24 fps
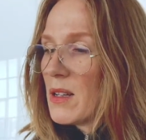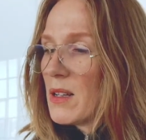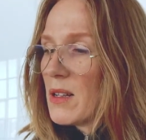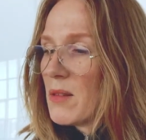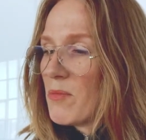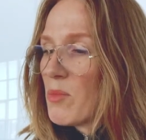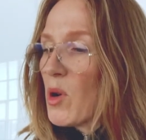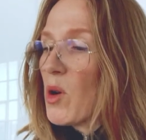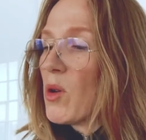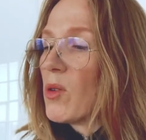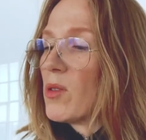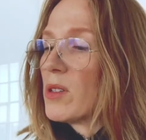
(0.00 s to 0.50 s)

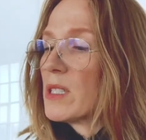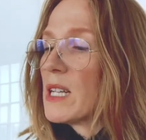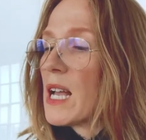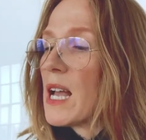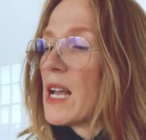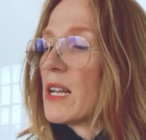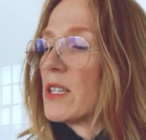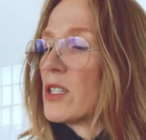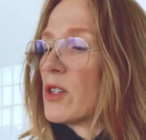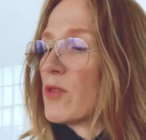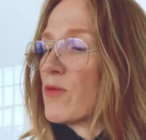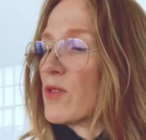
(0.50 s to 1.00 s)
Bald
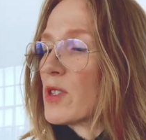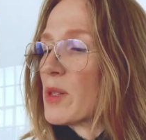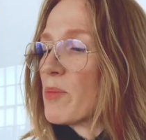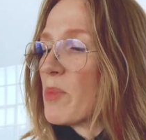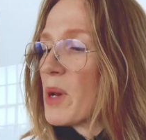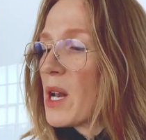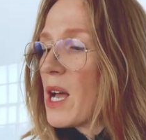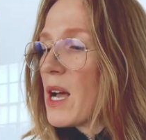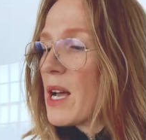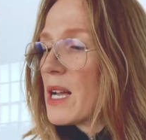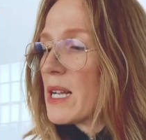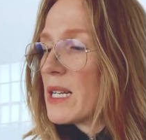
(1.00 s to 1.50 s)
head over the
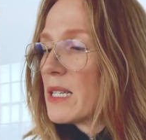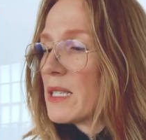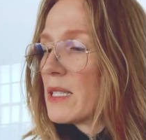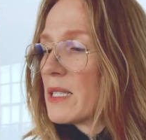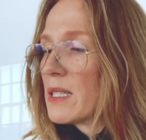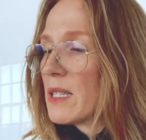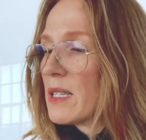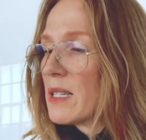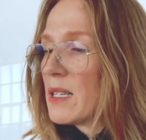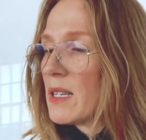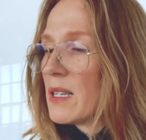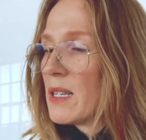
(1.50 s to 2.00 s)

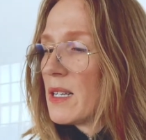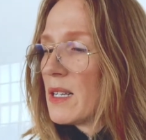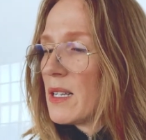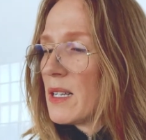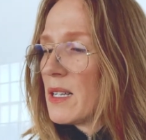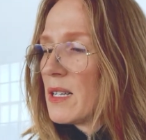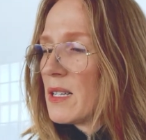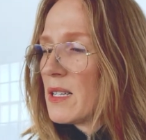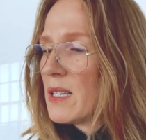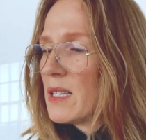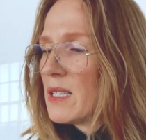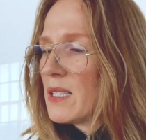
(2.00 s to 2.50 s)
blind.
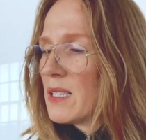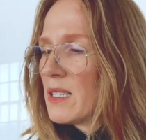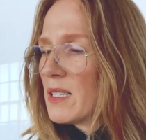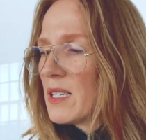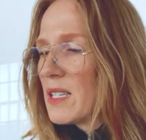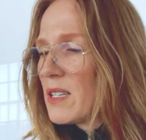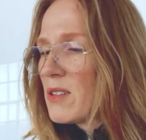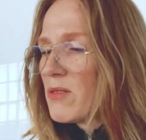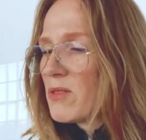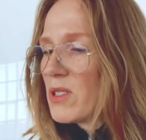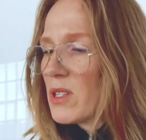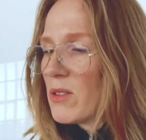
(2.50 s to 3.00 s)

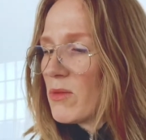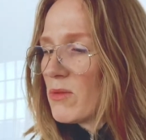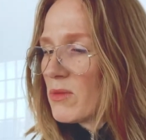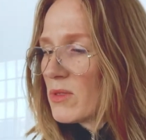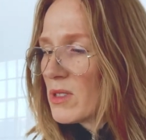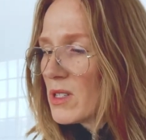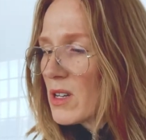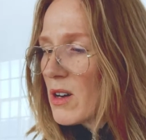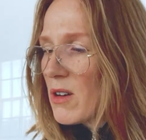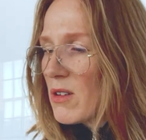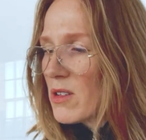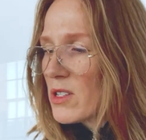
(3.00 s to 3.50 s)
Cute old
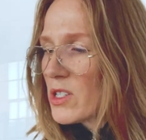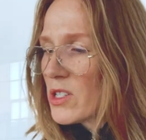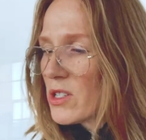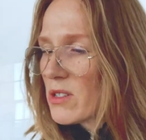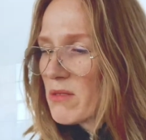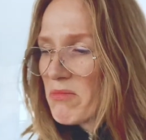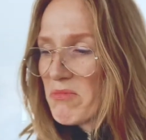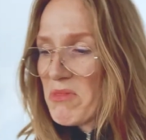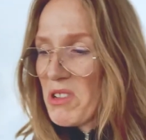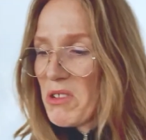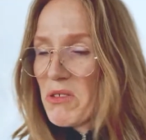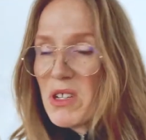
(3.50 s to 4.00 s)
codger,
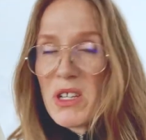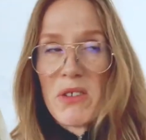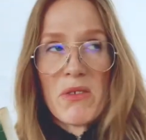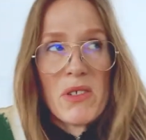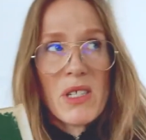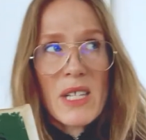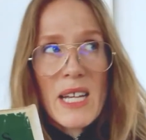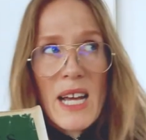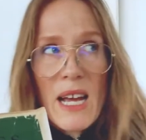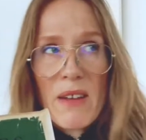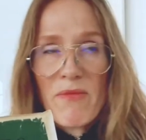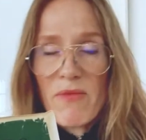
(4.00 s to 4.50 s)
no use
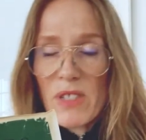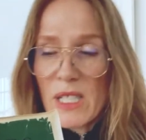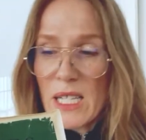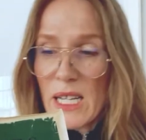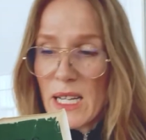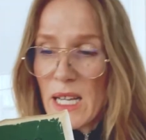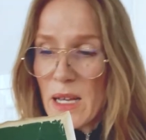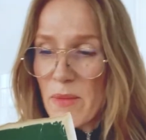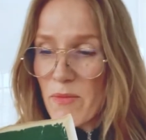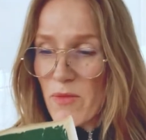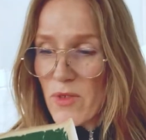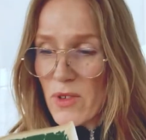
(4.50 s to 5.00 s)
canvassing
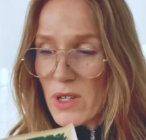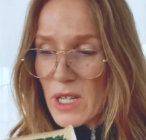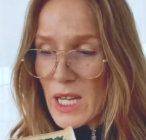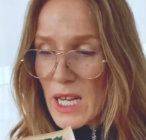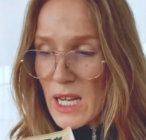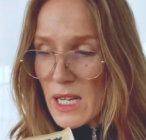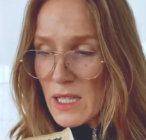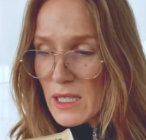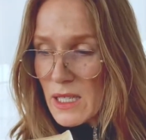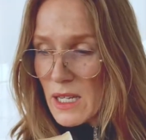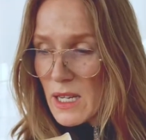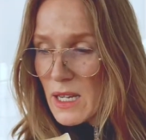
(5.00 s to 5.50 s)
him for an
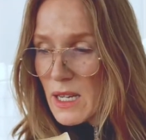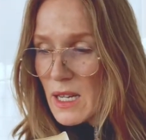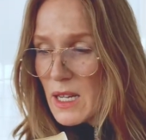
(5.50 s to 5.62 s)
ad.